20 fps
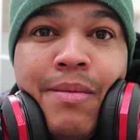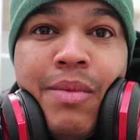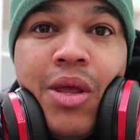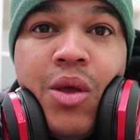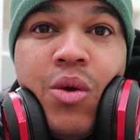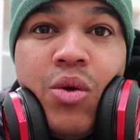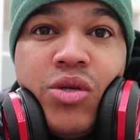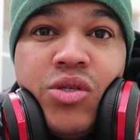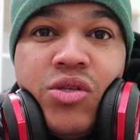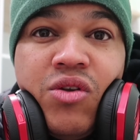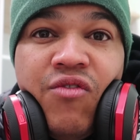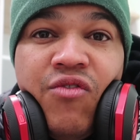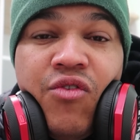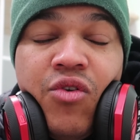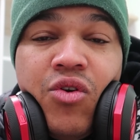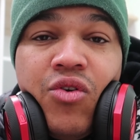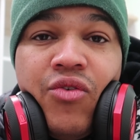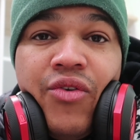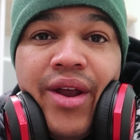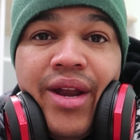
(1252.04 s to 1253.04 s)
because you
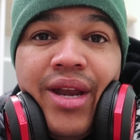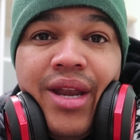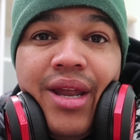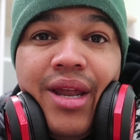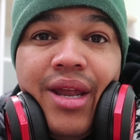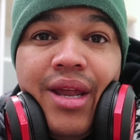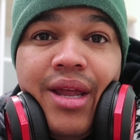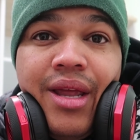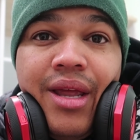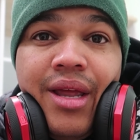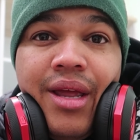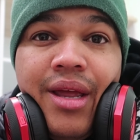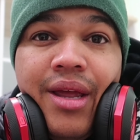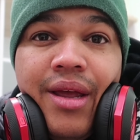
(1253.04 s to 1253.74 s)
already